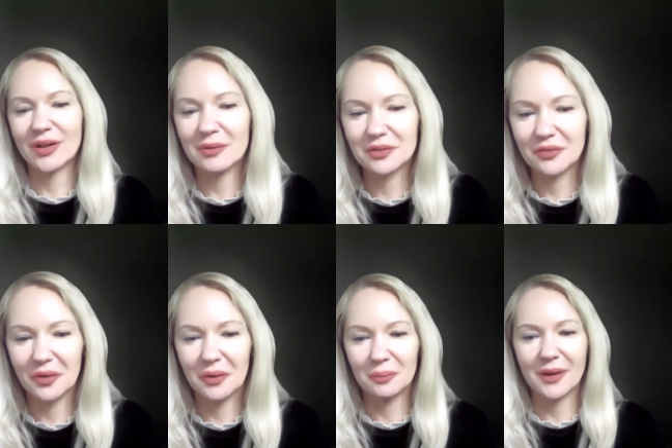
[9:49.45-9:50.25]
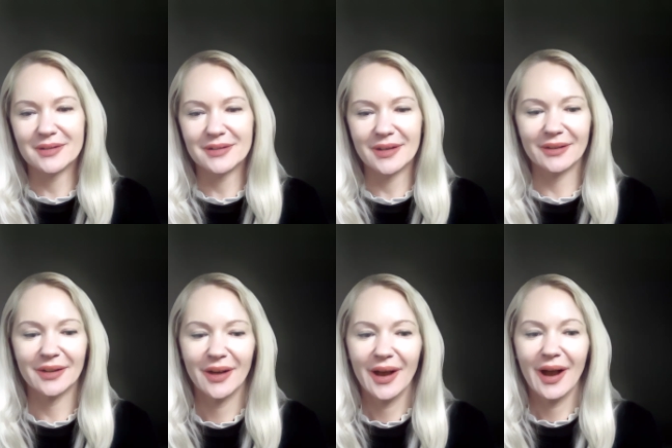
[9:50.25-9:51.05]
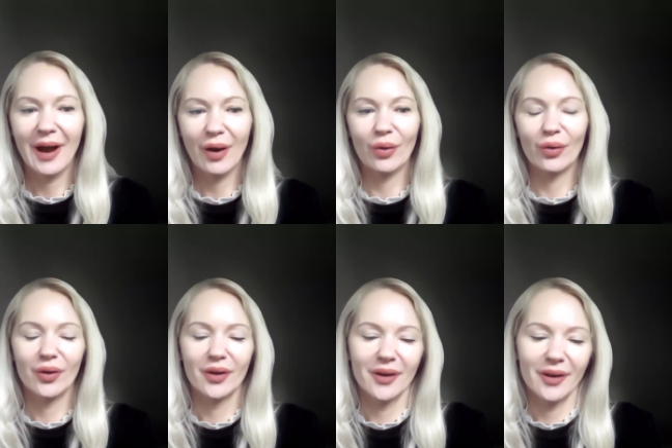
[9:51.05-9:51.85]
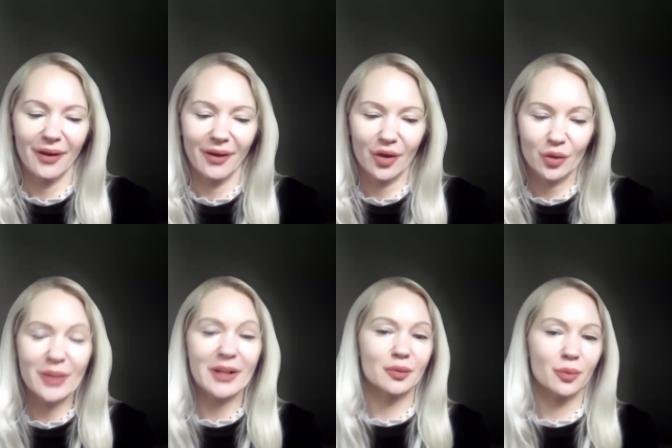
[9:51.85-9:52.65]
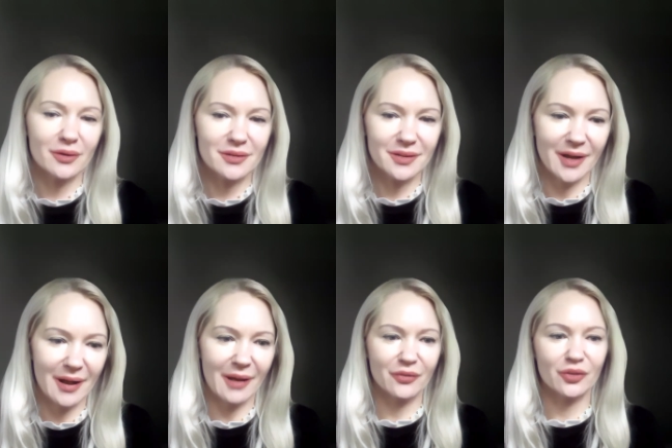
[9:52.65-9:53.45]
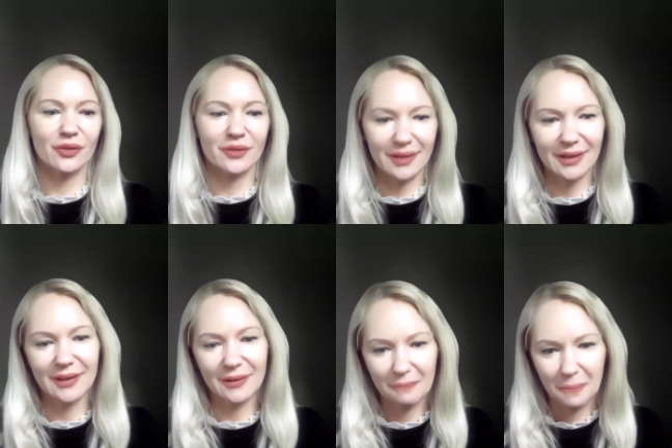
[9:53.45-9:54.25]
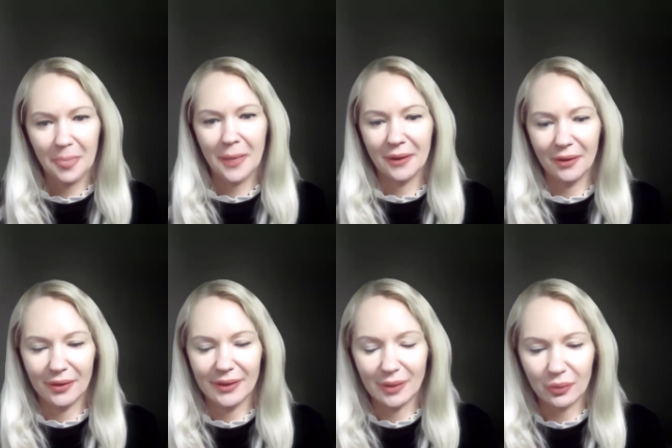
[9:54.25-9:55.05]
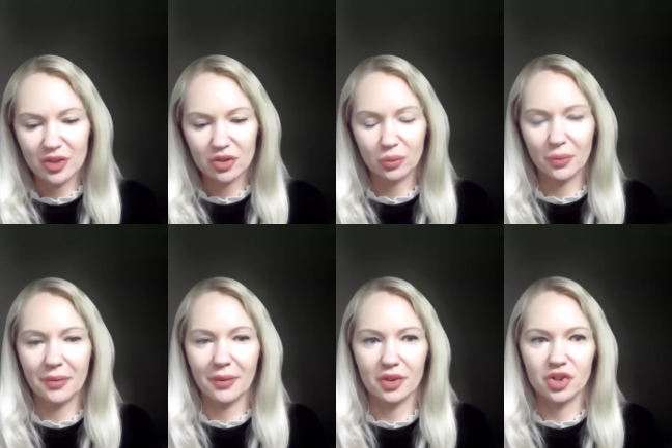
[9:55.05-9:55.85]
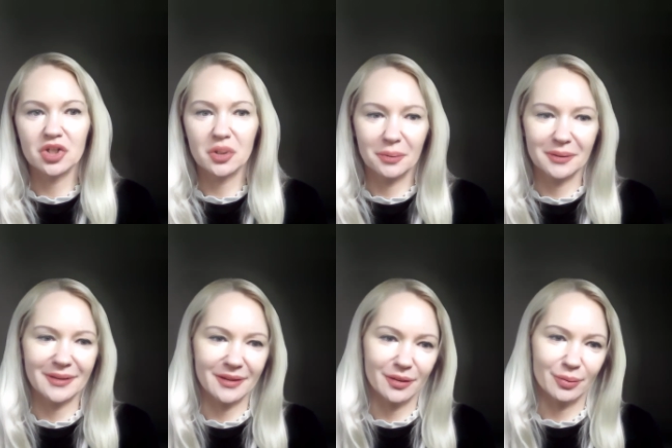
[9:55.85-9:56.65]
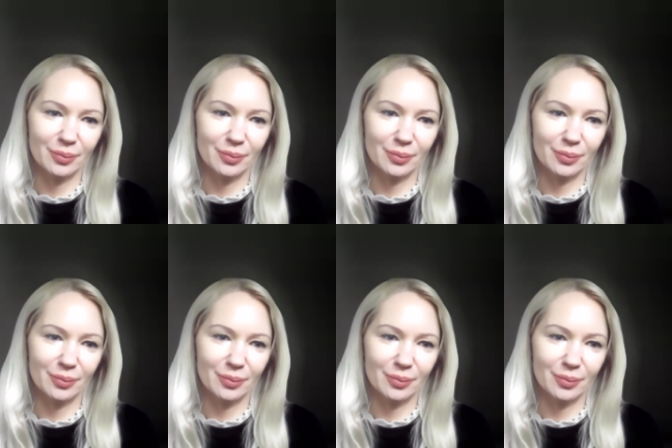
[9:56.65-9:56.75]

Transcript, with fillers: I was very impressed at how uh, quick it was after the Uh, integration with uh, ChatGPT.